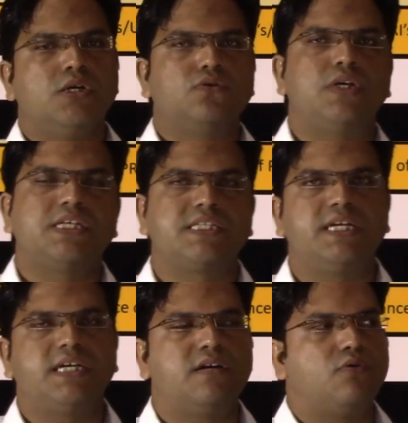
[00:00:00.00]
So the
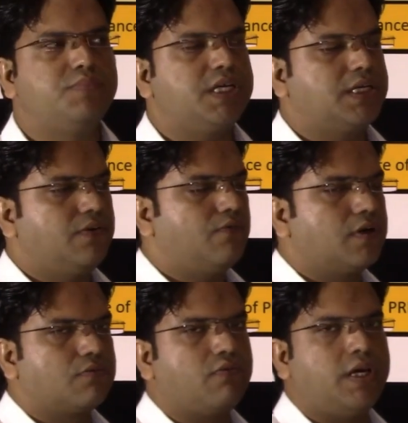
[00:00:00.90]
stated objective were
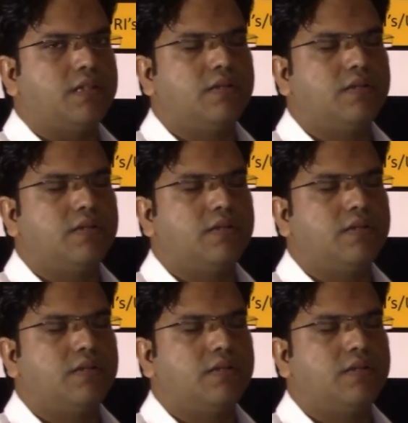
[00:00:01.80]
three.